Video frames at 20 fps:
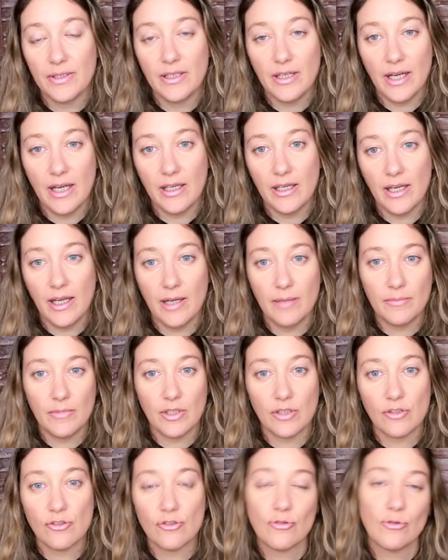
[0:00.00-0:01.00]
I, am
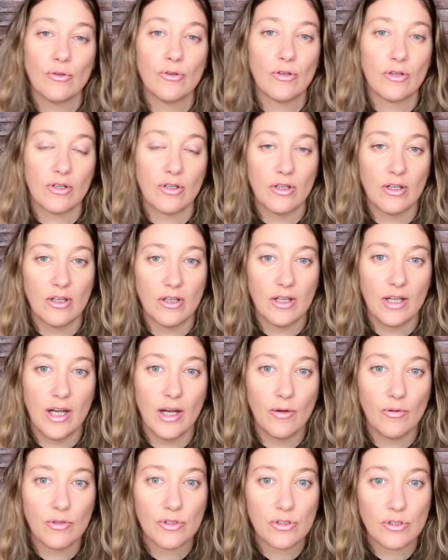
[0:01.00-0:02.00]
not sure uh,
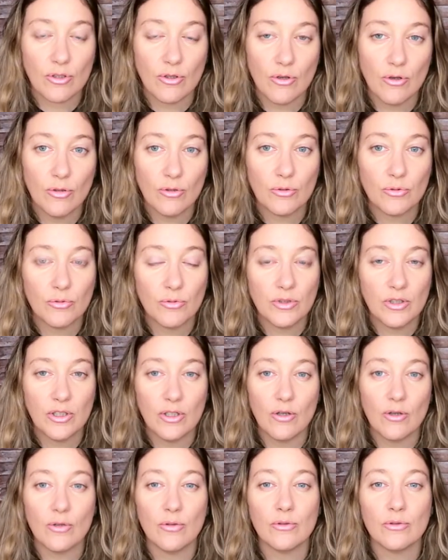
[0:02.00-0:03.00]
how it's called. We
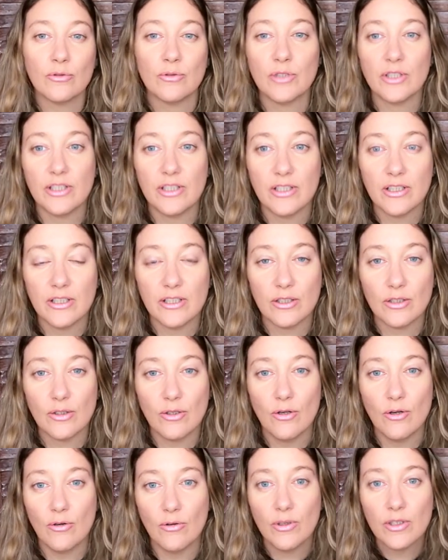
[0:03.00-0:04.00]
call we here
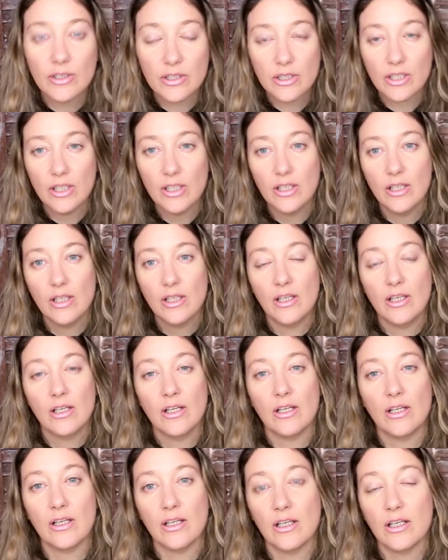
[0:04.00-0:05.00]
call it
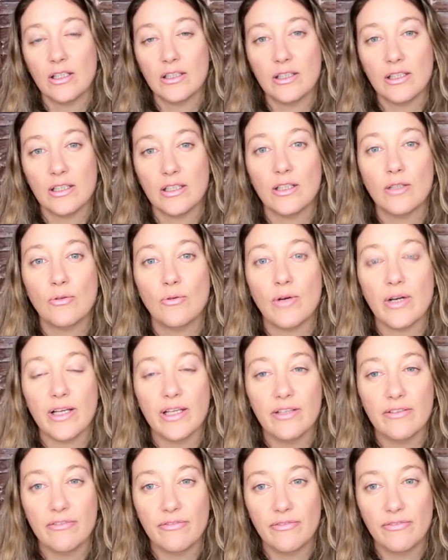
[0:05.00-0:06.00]
uh, the
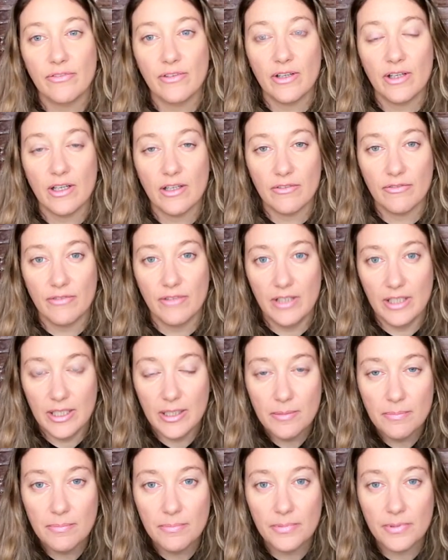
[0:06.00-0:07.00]
wave uh,
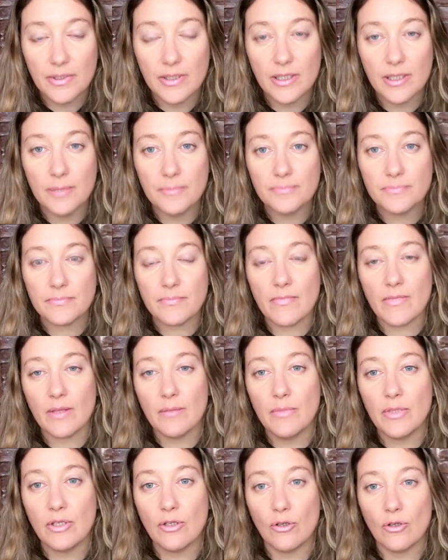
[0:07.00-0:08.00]
flip um,
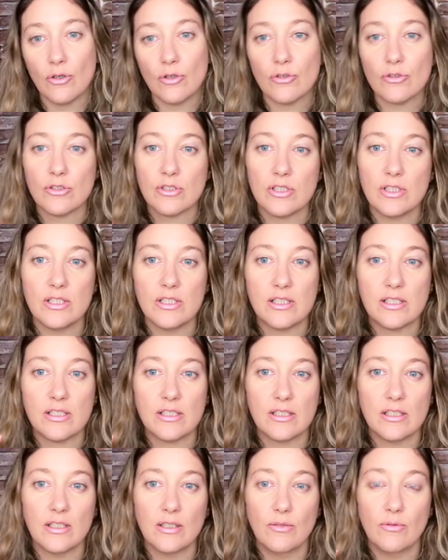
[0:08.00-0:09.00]
because it's
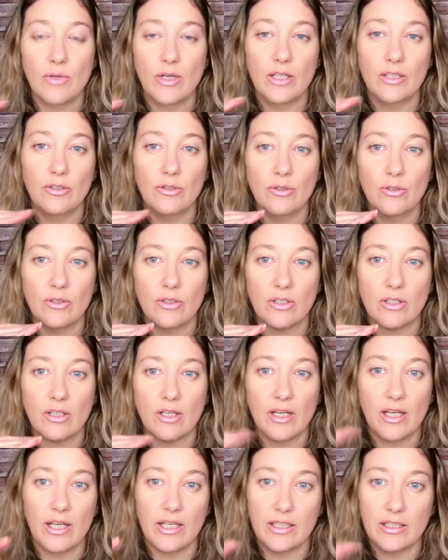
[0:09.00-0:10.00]
uh, when you're
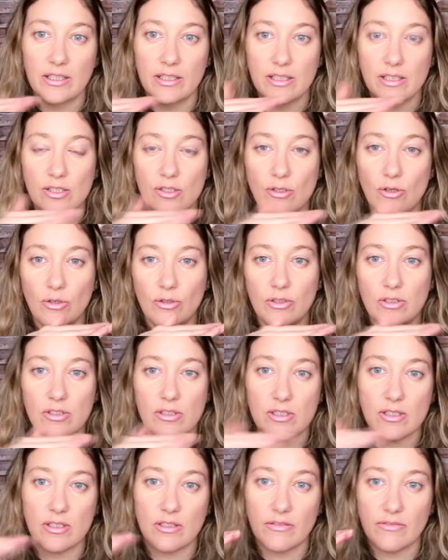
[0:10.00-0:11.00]
like this on the
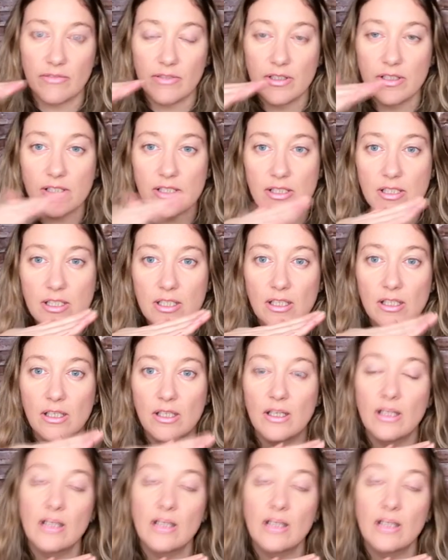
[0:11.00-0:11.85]
surface